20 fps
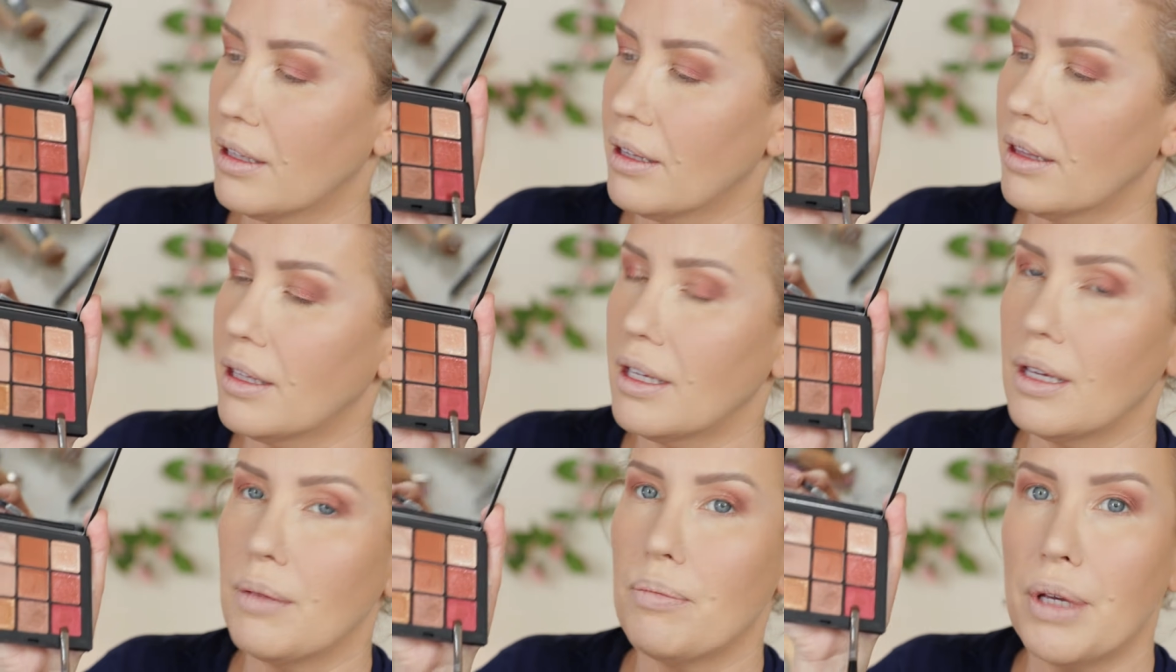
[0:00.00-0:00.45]

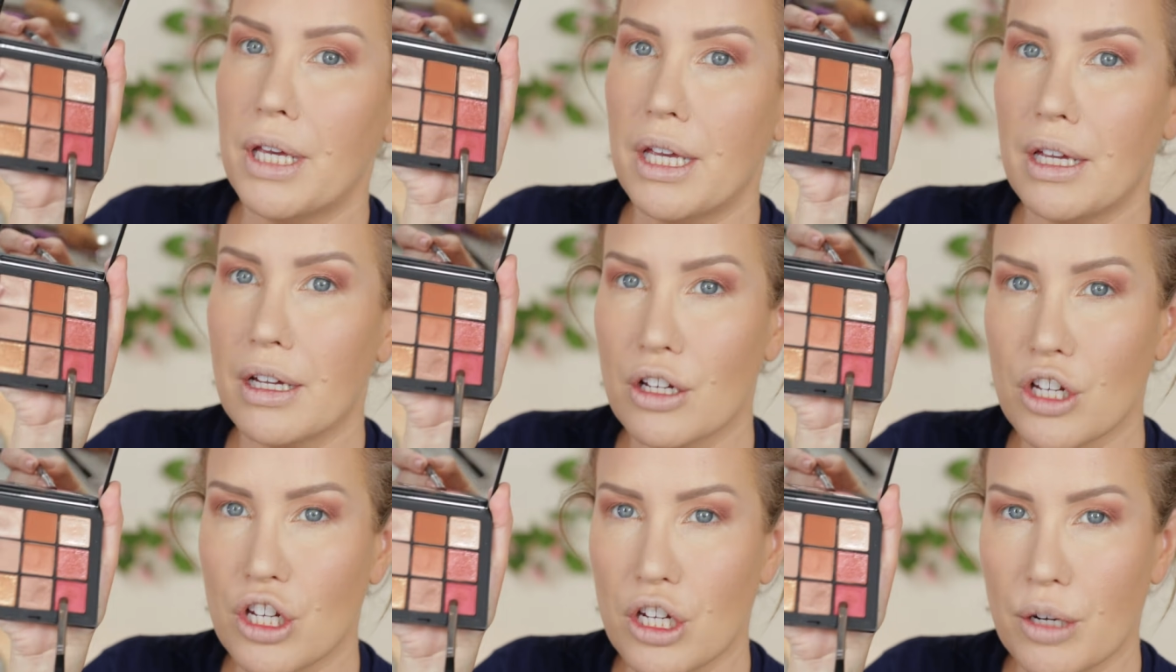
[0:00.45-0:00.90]
the
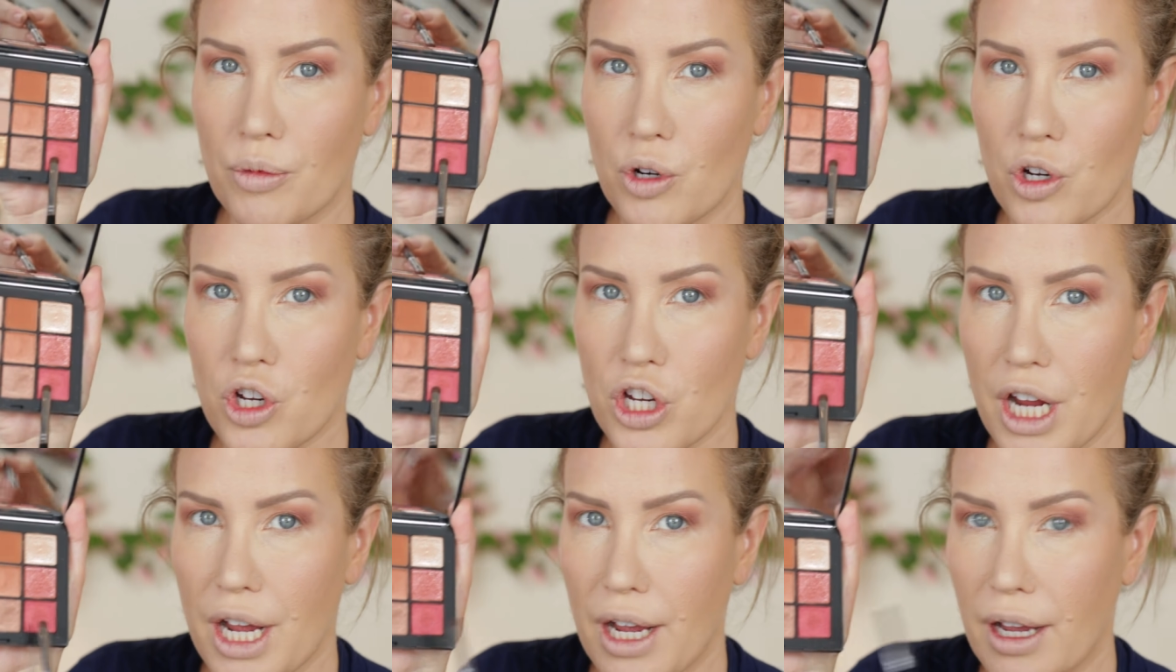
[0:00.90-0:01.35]
pink shimmer
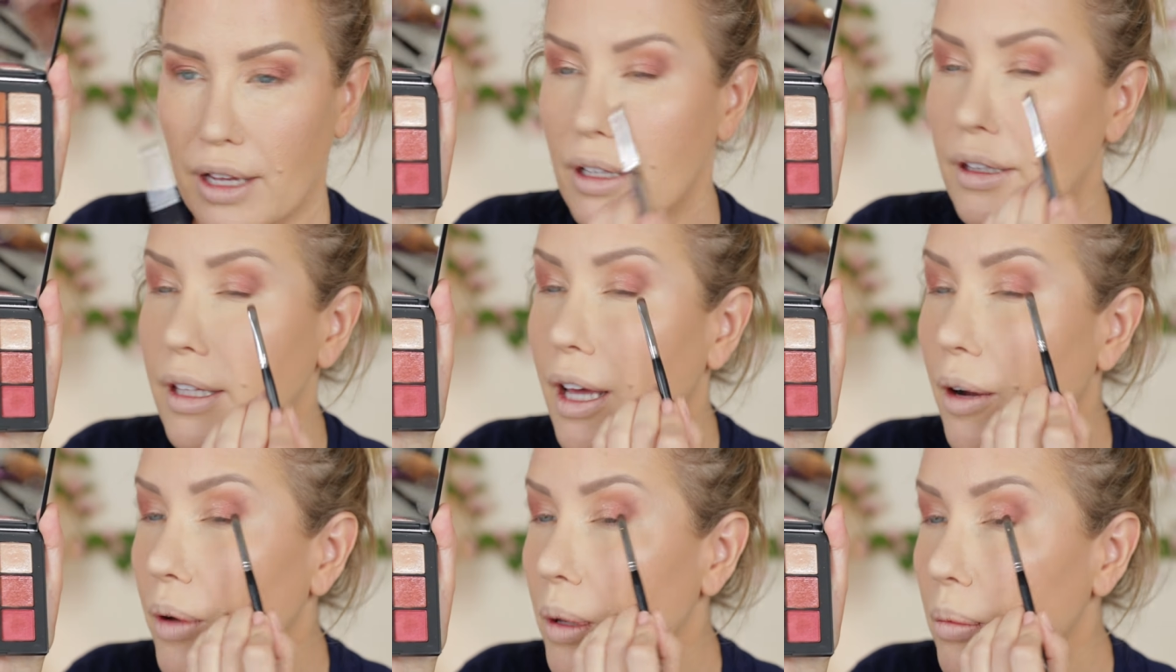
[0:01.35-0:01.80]
shade
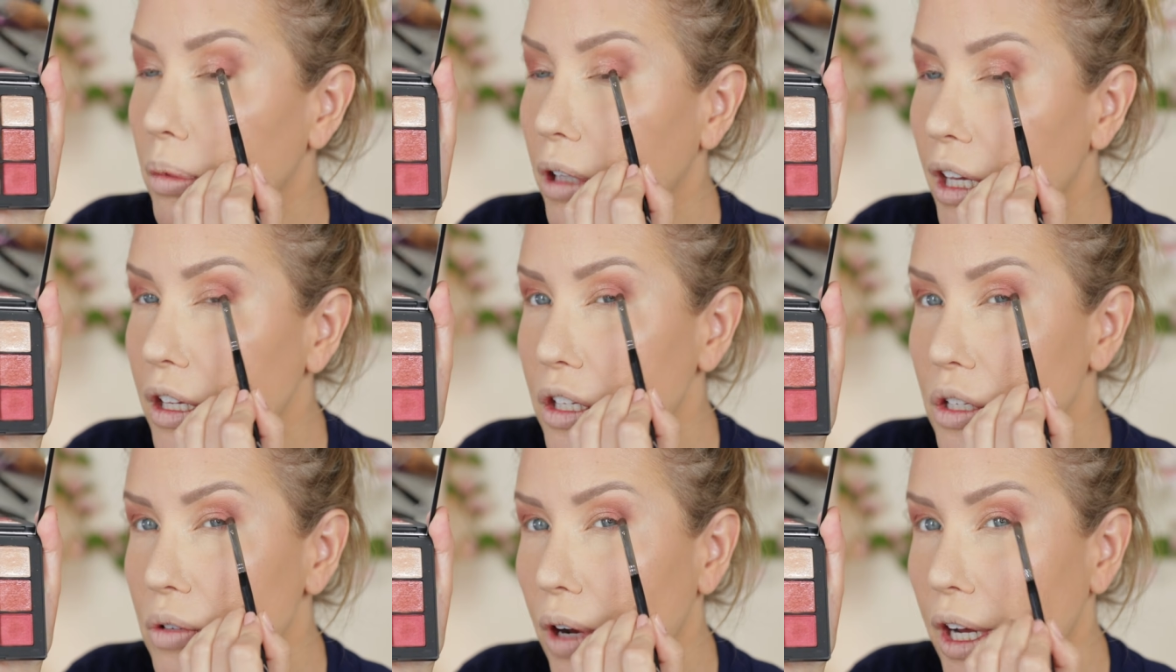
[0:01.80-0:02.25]
that we
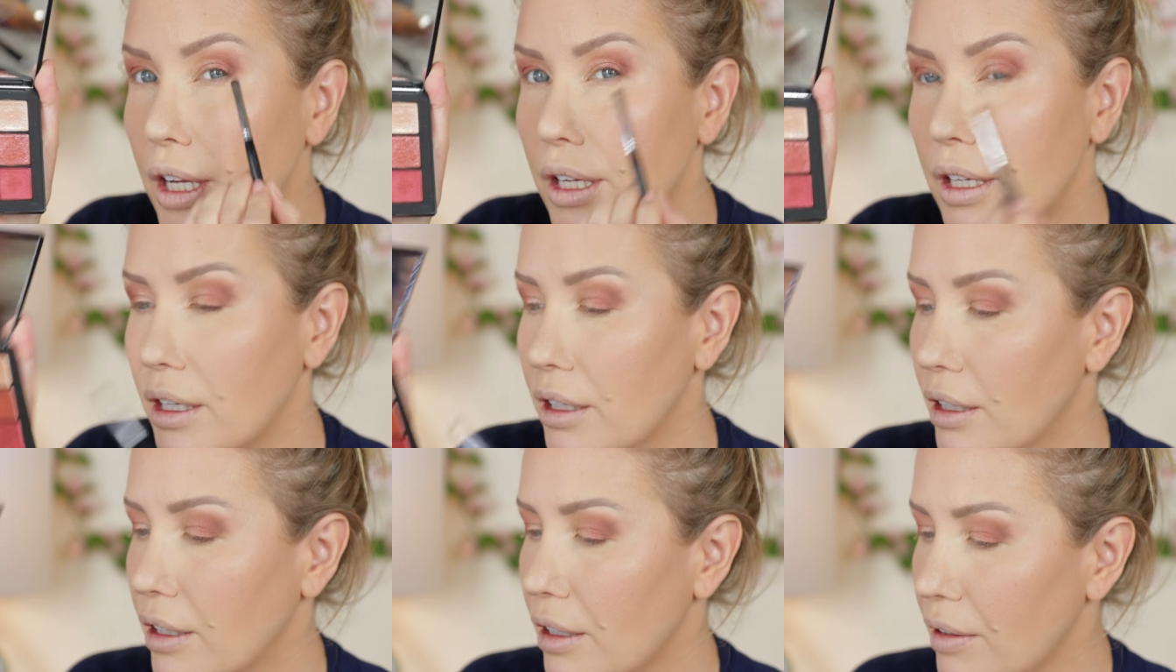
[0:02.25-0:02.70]
placed right
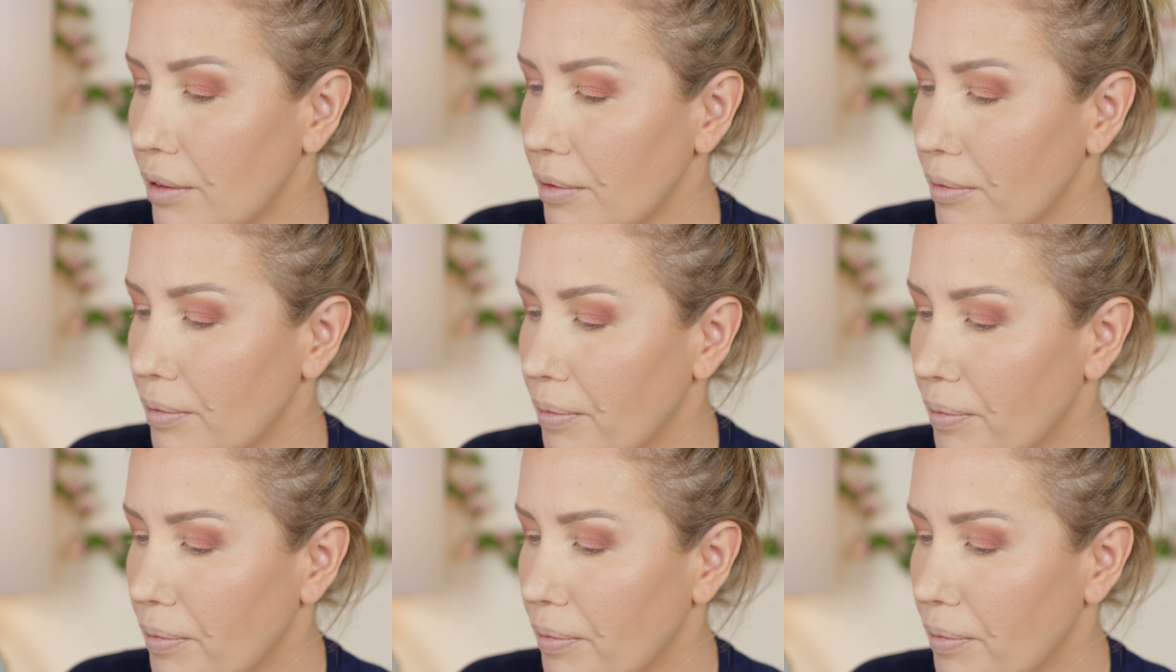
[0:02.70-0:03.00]
here.